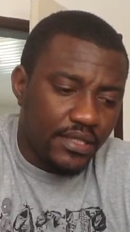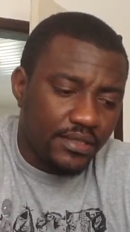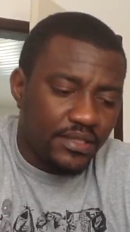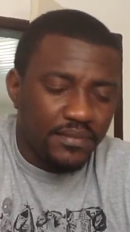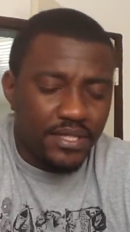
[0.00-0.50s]

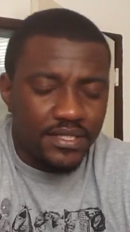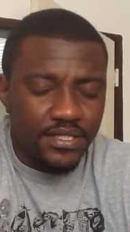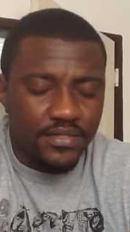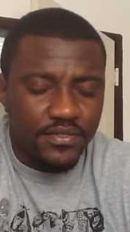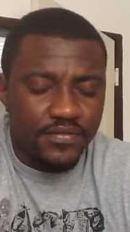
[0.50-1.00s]
sometimes
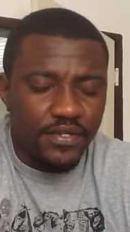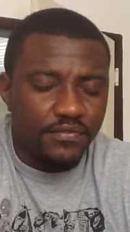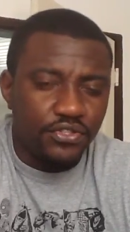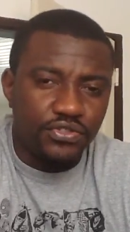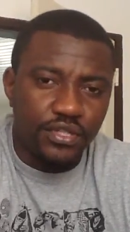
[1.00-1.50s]
it's very
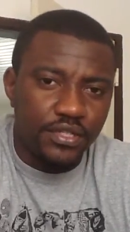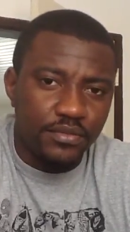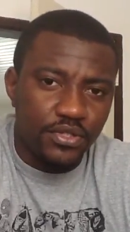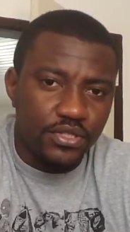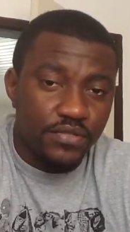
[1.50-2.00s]
frustrating
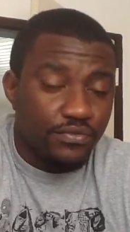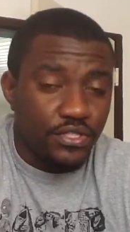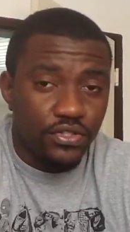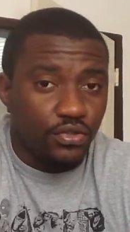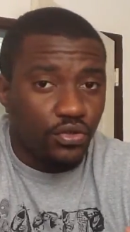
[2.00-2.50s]
because they
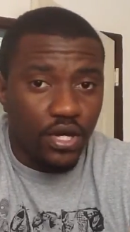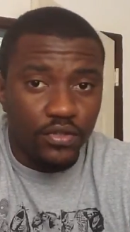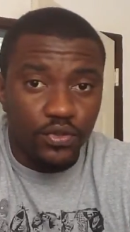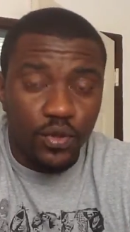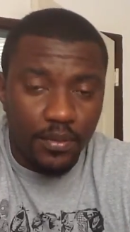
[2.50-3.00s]
really don't know how
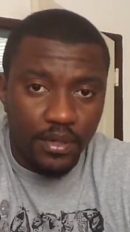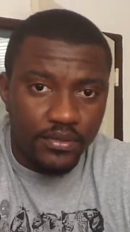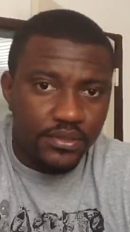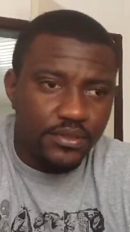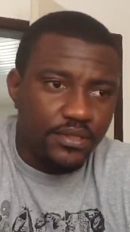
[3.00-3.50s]
to go about
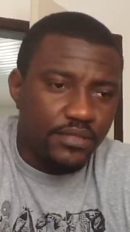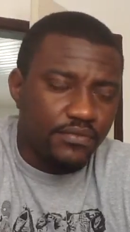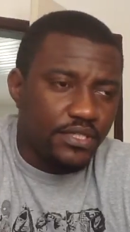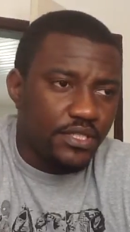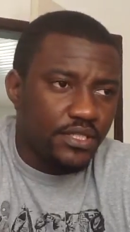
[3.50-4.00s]
it. They
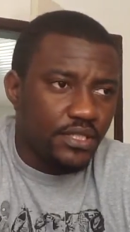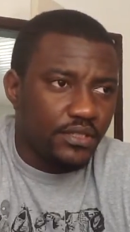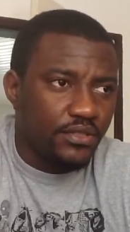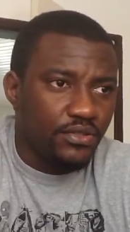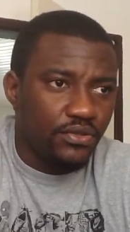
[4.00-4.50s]
really
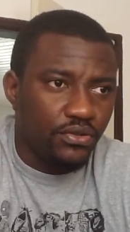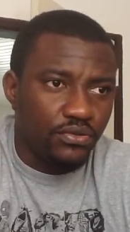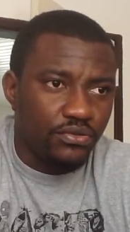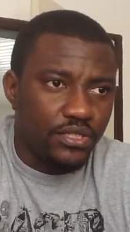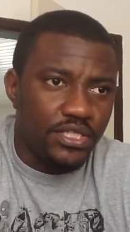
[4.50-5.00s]
just,
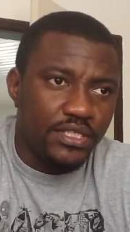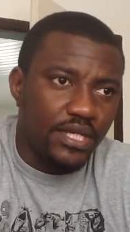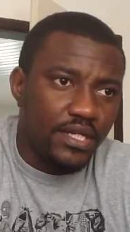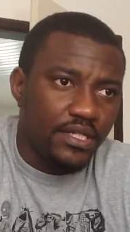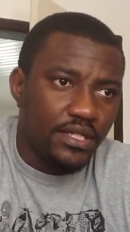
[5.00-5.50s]

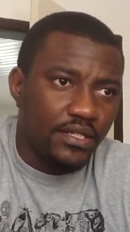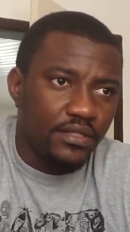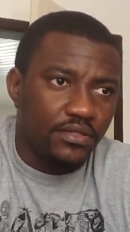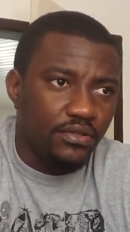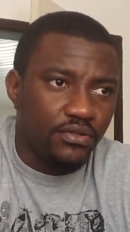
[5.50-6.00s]
dilly-dally, and,
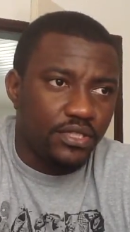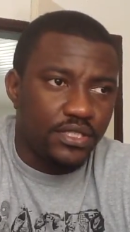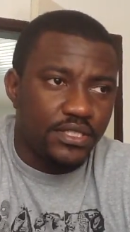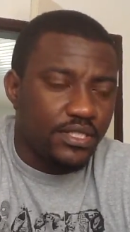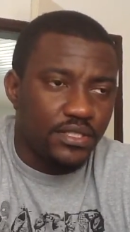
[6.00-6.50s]

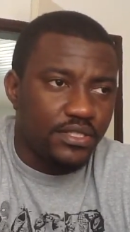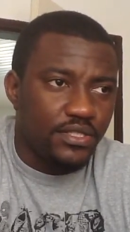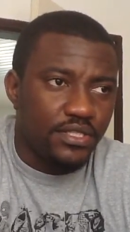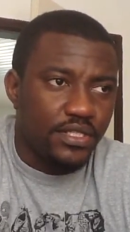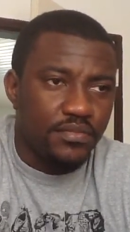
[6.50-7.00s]

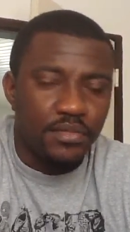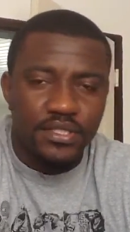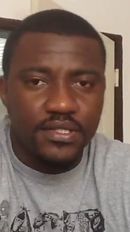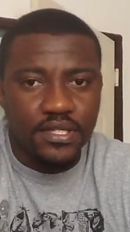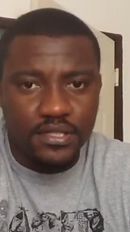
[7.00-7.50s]
they just mess
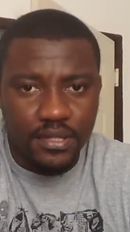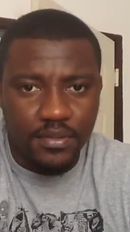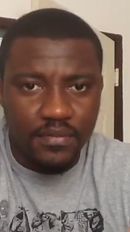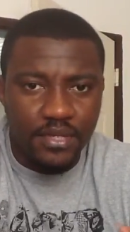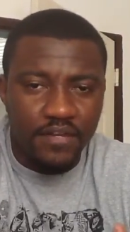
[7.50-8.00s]
things up.
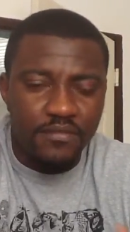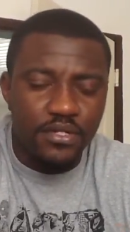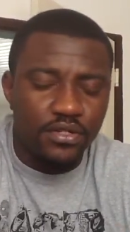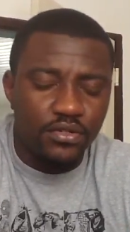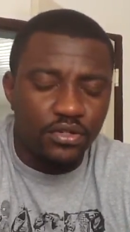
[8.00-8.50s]
I mean, I've been
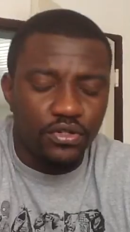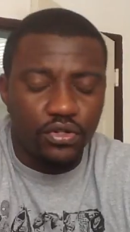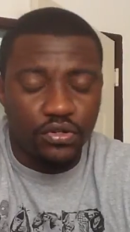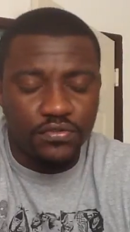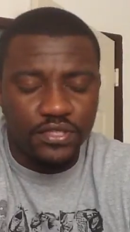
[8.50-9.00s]
on a
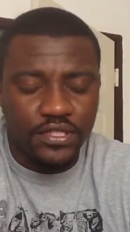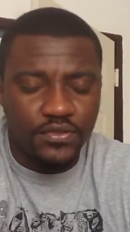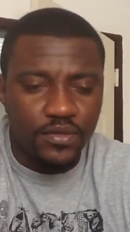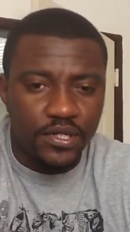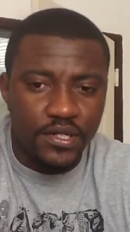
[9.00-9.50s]
lot of sets
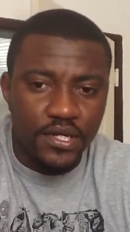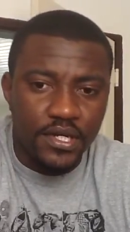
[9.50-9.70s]
where